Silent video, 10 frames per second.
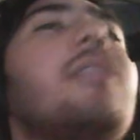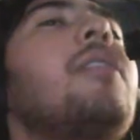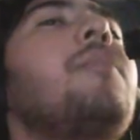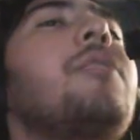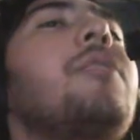
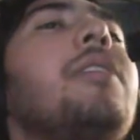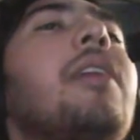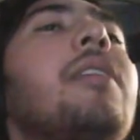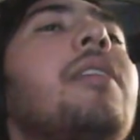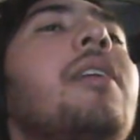I put it
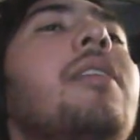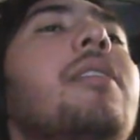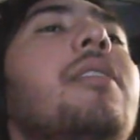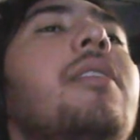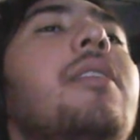like that,
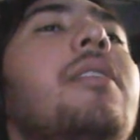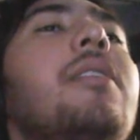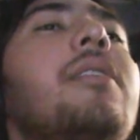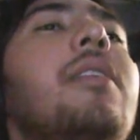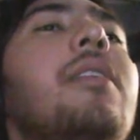
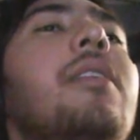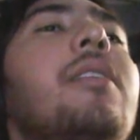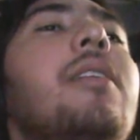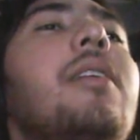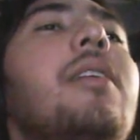then
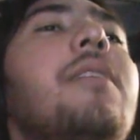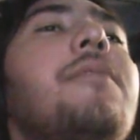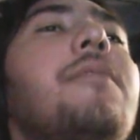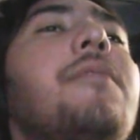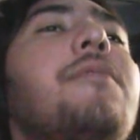
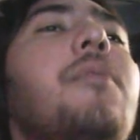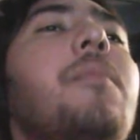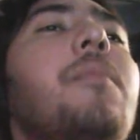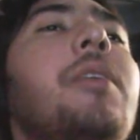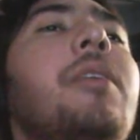FM
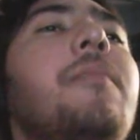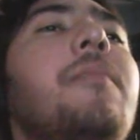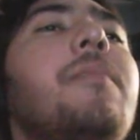from B,